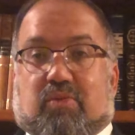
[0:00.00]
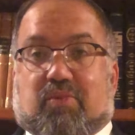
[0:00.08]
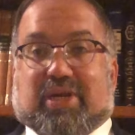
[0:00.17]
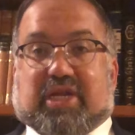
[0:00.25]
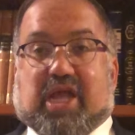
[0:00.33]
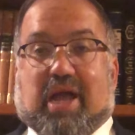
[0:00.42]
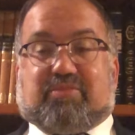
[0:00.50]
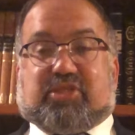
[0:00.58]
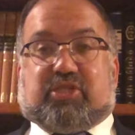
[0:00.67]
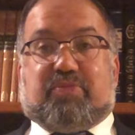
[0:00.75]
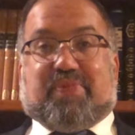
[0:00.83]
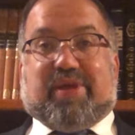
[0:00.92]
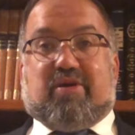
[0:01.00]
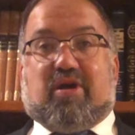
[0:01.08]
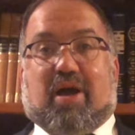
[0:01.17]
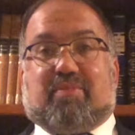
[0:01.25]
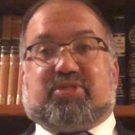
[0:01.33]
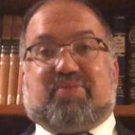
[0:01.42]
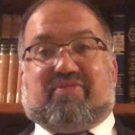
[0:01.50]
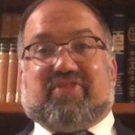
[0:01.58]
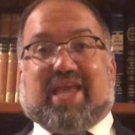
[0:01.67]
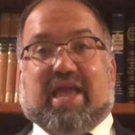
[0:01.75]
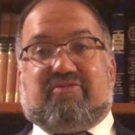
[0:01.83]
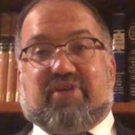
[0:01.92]
When it comes to Biur Chametz, we have to
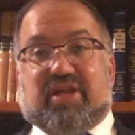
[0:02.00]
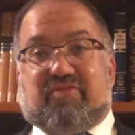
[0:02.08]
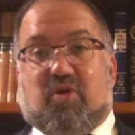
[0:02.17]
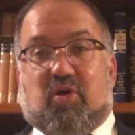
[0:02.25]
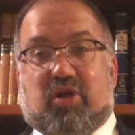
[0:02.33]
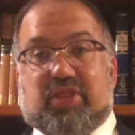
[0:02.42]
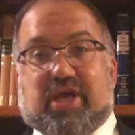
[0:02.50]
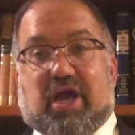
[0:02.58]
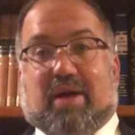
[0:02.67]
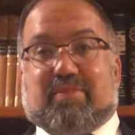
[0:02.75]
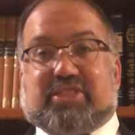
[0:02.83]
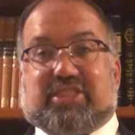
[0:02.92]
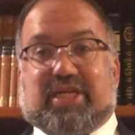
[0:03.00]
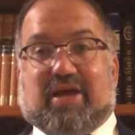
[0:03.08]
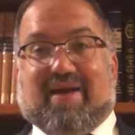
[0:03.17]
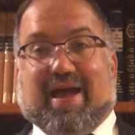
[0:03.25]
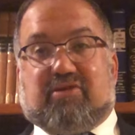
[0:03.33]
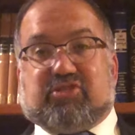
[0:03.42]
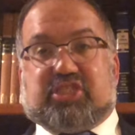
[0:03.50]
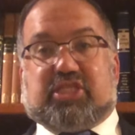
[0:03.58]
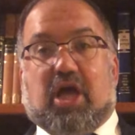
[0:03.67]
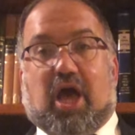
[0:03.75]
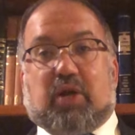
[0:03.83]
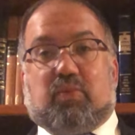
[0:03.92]
get rid of all the chametz in our house.
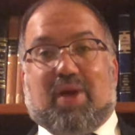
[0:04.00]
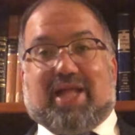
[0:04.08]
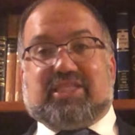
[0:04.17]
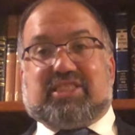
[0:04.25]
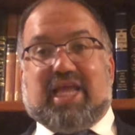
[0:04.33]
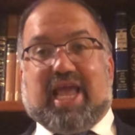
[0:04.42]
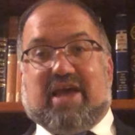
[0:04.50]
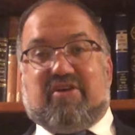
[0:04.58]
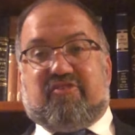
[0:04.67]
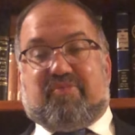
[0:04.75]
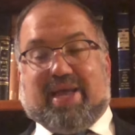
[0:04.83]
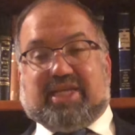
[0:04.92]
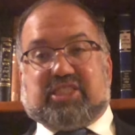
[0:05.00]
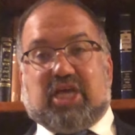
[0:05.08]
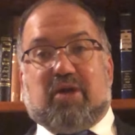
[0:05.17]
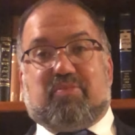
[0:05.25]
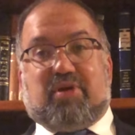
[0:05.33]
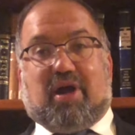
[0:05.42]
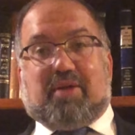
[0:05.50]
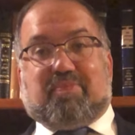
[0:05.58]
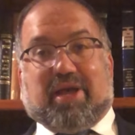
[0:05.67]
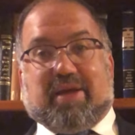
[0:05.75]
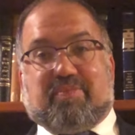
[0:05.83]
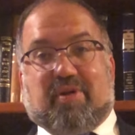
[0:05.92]
On Wednesday, Erev Pesach,
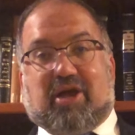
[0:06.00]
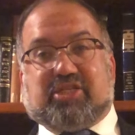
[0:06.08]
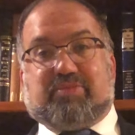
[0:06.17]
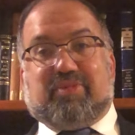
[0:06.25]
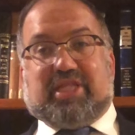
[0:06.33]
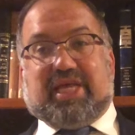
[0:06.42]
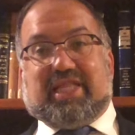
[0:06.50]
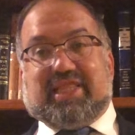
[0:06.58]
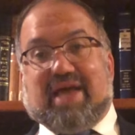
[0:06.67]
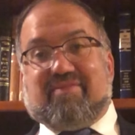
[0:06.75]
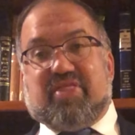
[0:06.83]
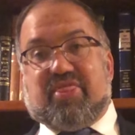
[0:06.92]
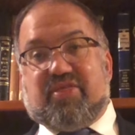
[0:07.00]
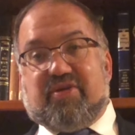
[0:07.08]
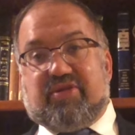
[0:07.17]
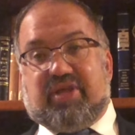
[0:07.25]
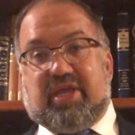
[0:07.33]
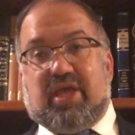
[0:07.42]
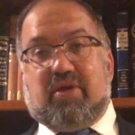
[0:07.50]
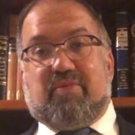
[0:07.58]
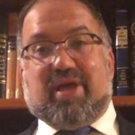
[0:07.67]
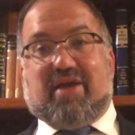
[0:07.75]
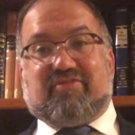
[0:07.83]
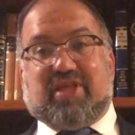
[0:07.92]
by approximately 11:30,
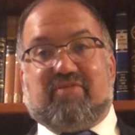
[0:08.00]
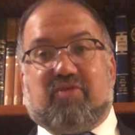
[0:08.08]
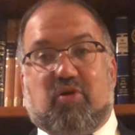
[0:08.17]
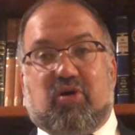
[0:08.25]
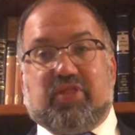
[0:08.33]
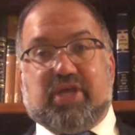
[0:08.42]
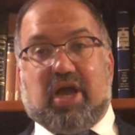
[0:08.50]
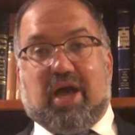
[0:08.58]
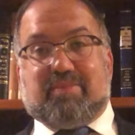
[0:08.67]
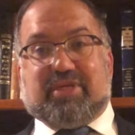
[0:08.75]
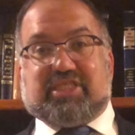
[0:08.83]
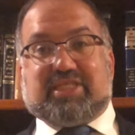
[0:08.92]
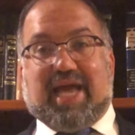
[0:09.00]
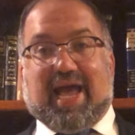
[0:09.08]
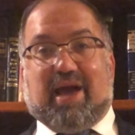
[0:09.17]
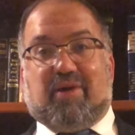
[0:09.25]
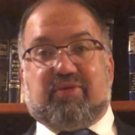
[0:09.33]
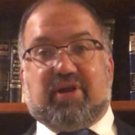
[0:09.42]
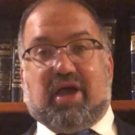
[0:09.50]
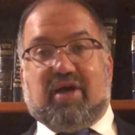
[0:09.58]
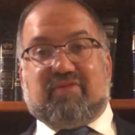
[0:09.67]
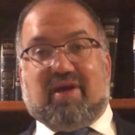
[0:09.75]
we have to have all the chametz out of